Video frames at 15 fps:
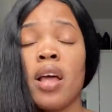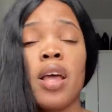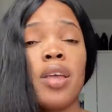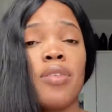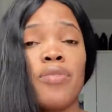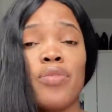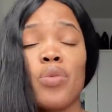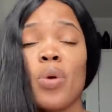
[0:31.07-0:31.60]

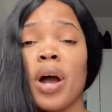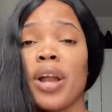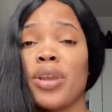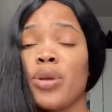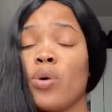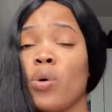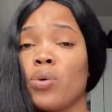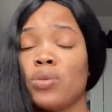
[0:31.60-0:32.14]
if you are
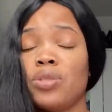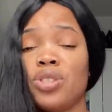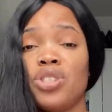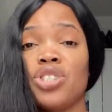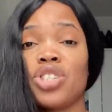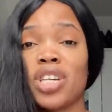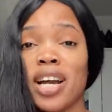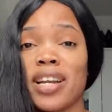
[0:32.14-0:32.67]
new on this
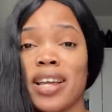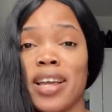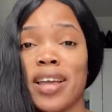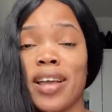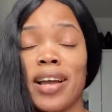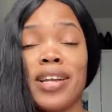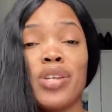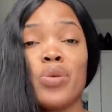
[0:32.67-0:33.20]
channel
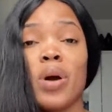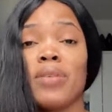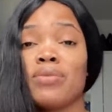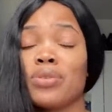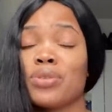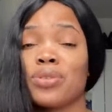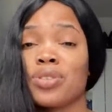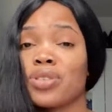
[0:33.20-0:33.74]
and you haven't
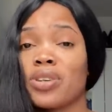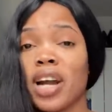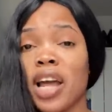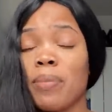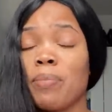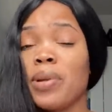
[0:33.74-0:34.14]
subscribed,